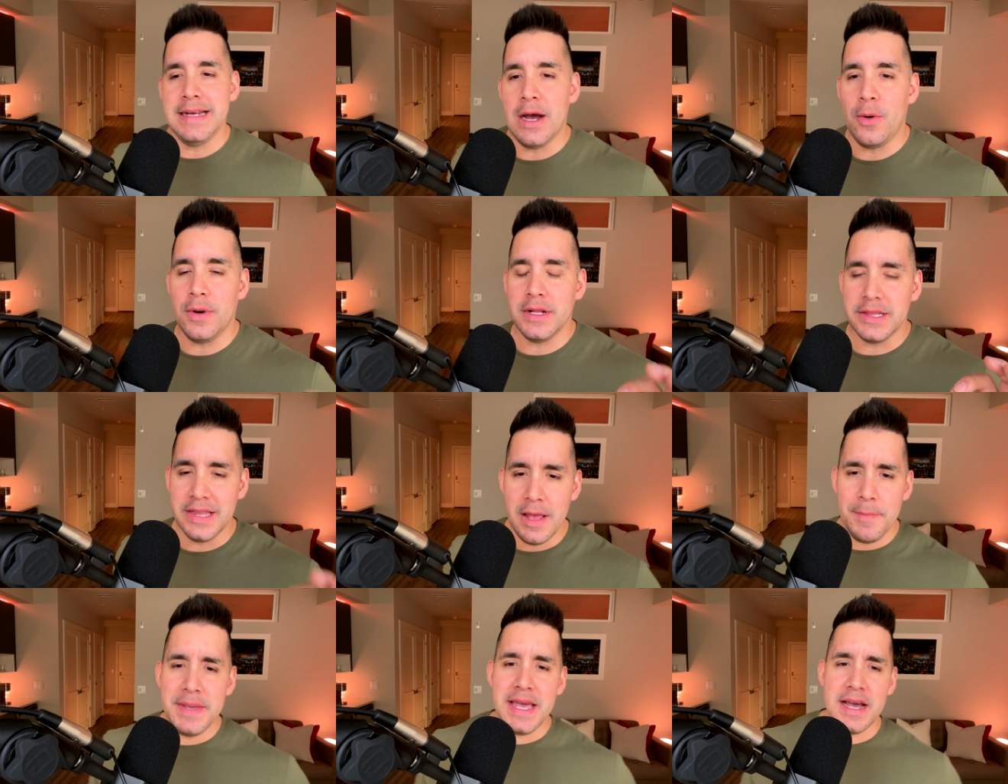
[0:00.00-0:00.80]
Now,
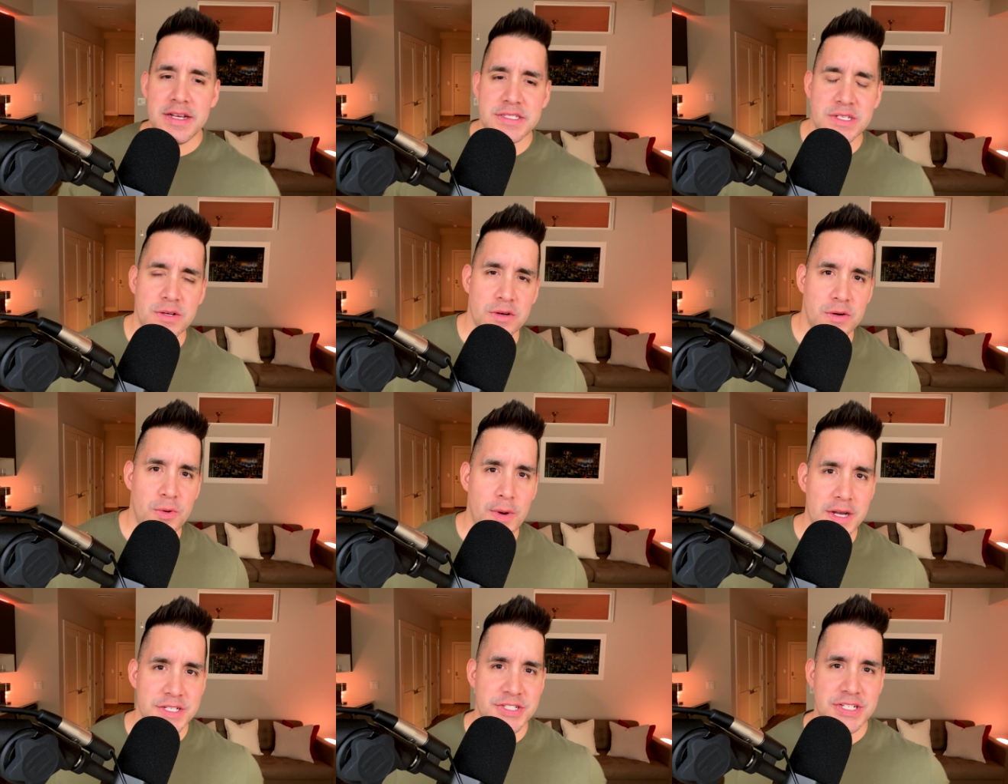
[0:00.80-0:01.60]
let me ask you a
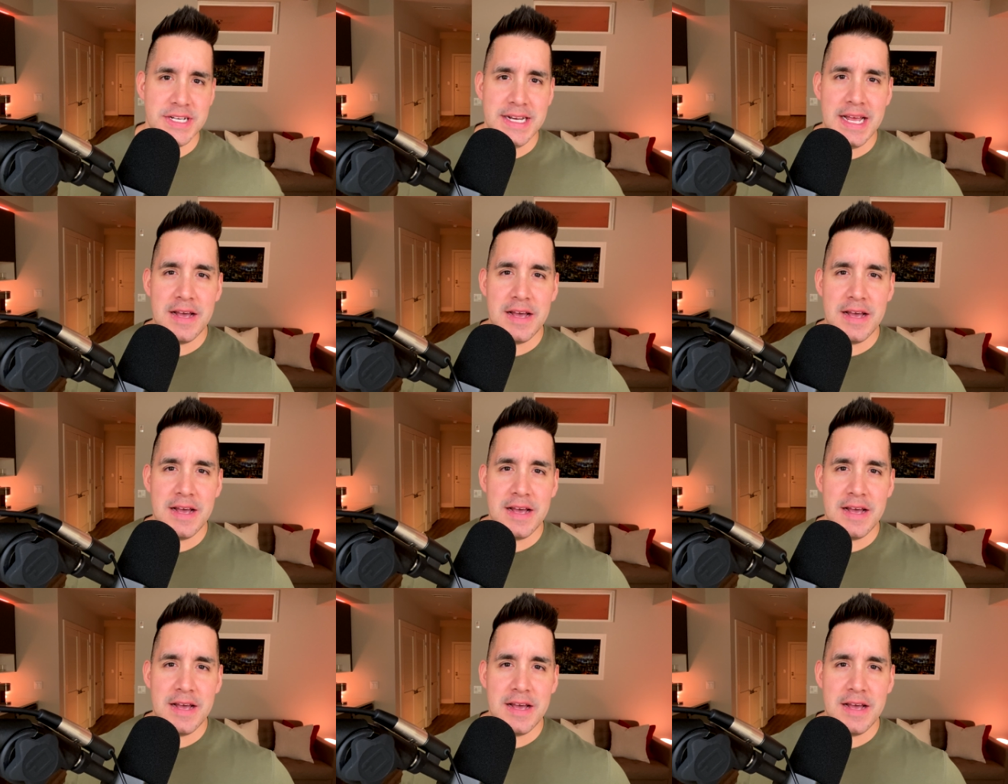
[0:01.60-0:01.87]
question.